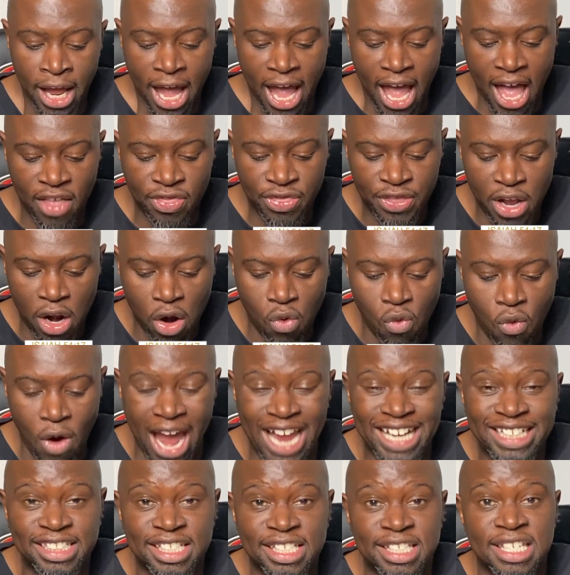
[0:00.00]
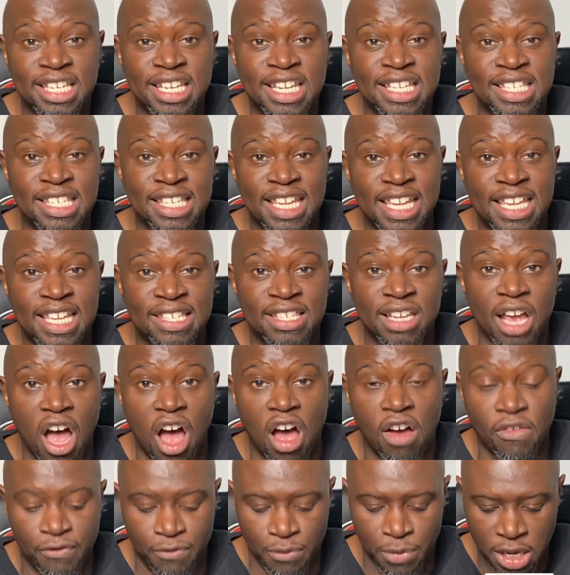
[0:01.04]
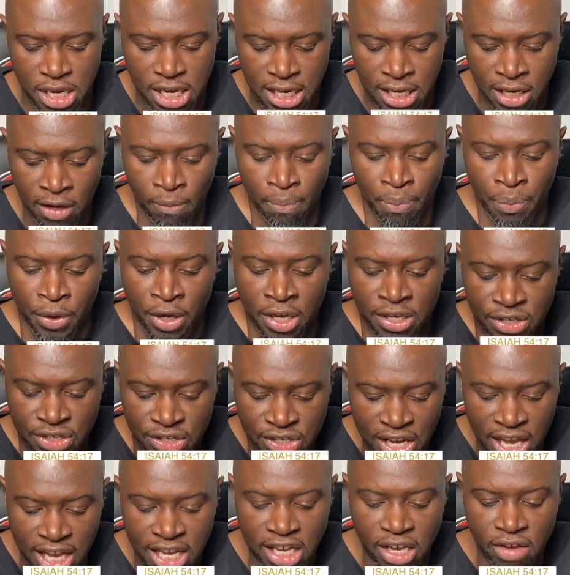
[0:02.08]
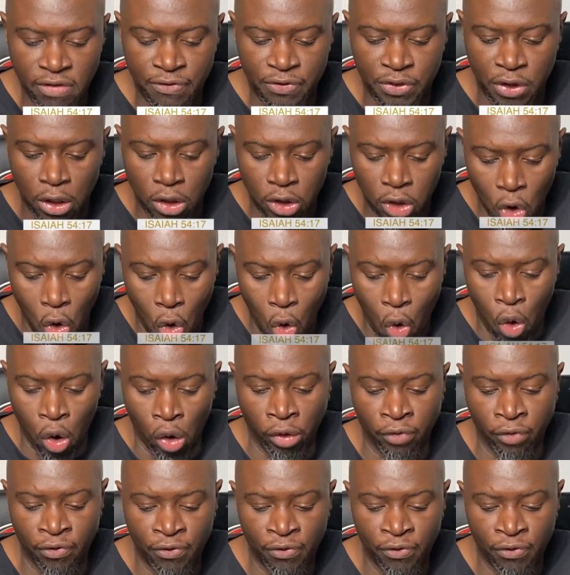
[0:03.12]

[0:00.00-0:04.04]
and their righteousness is of me, saith the Lord.